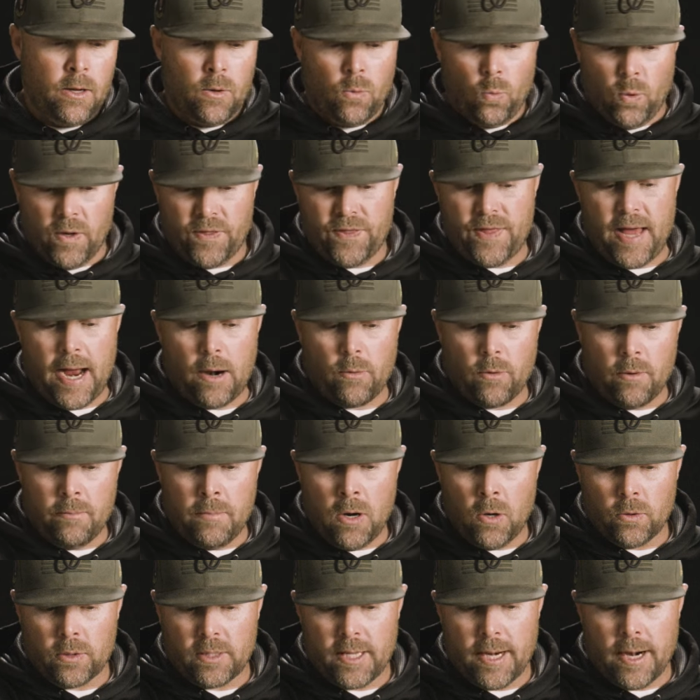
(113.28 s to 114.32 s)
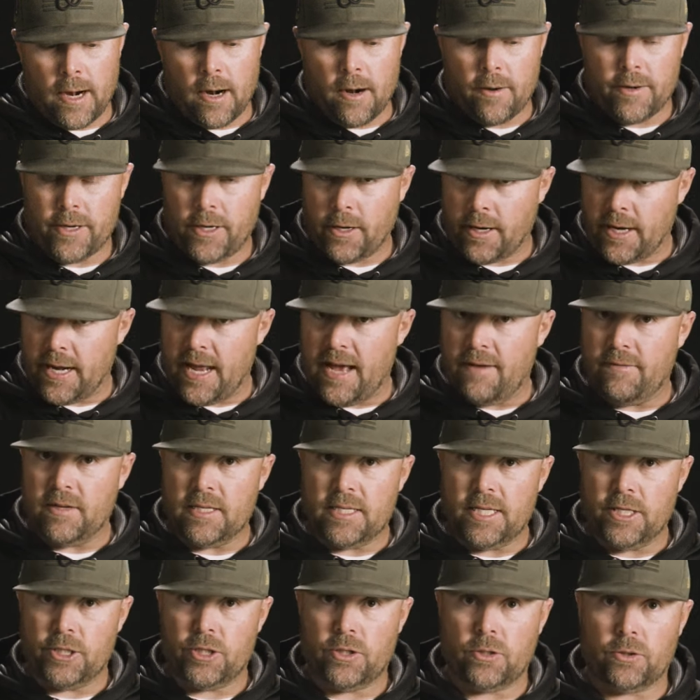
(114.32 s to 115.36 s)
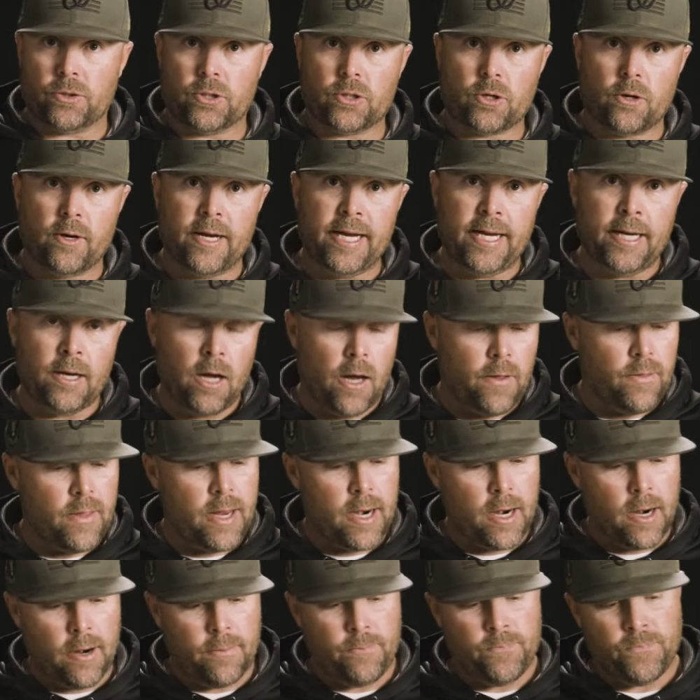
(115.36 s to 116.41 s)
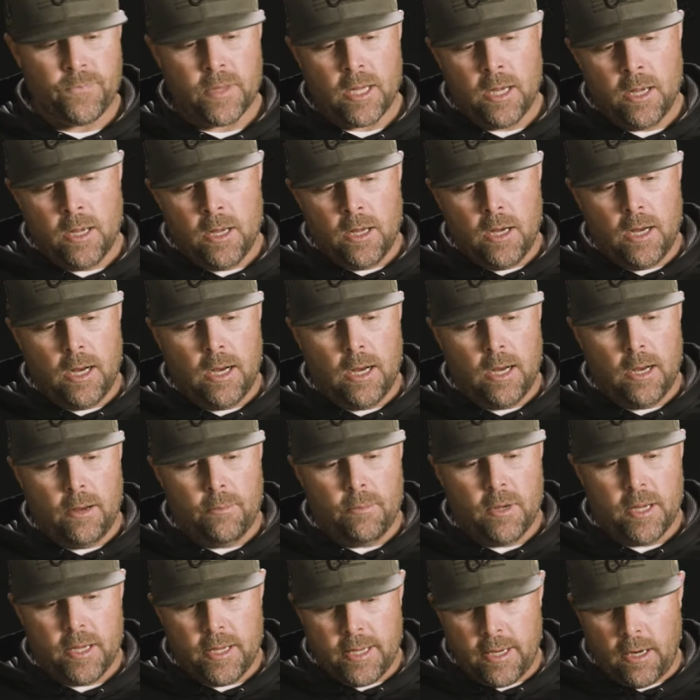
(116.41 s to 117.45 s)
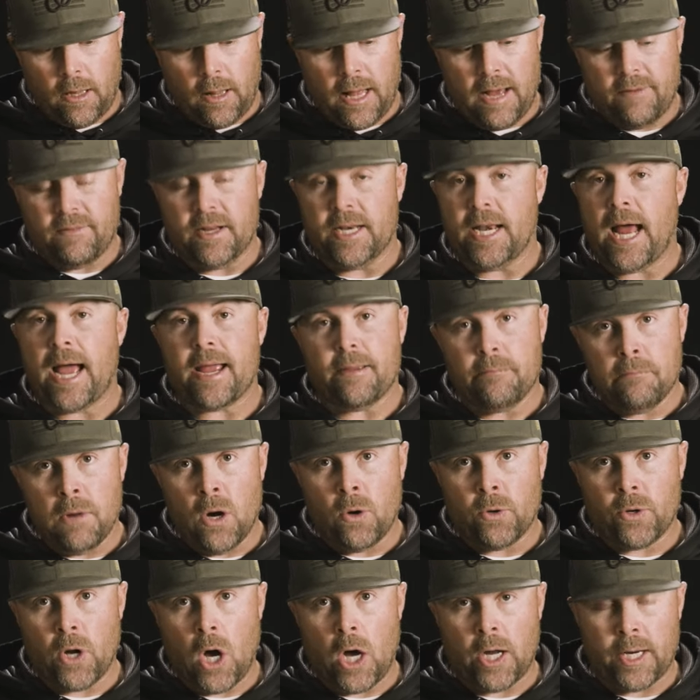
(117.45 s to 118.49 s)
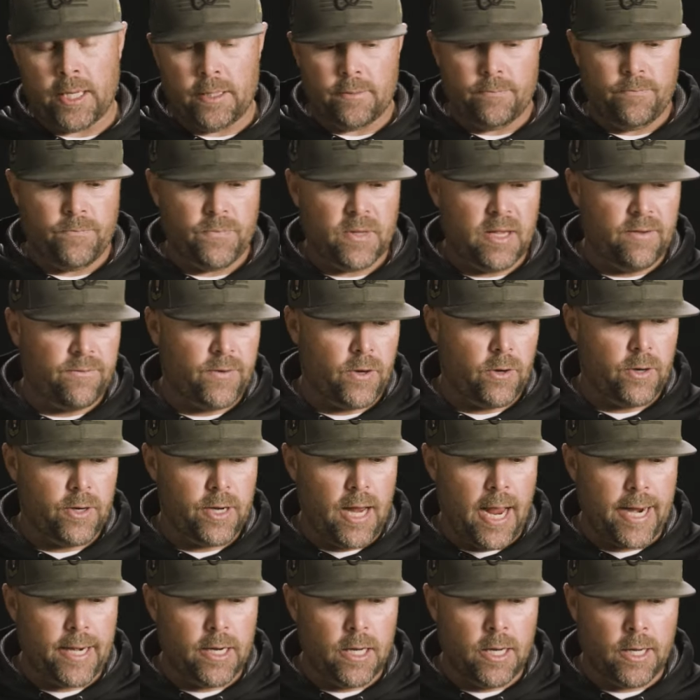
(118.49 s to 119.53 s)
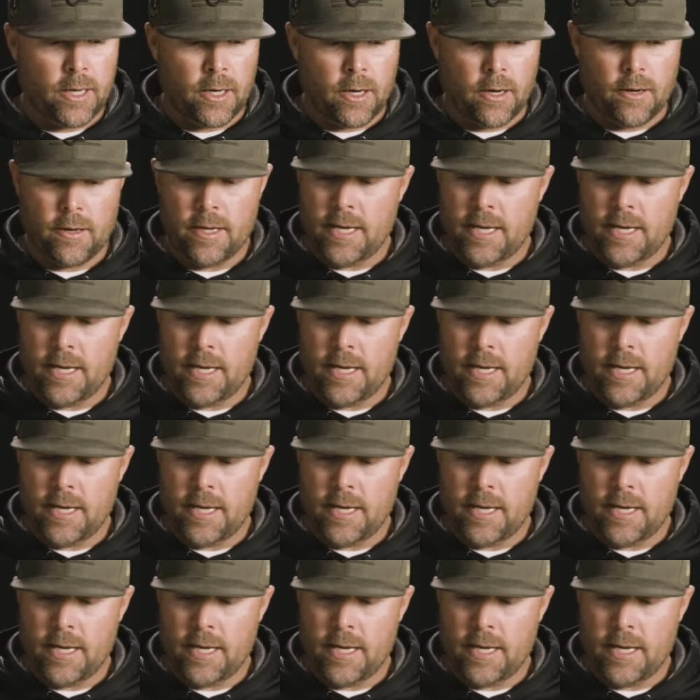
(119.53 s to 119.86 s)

With that remote there, you're going to have a digital screen on there. It'll have a night mode on it if you're a night hunter,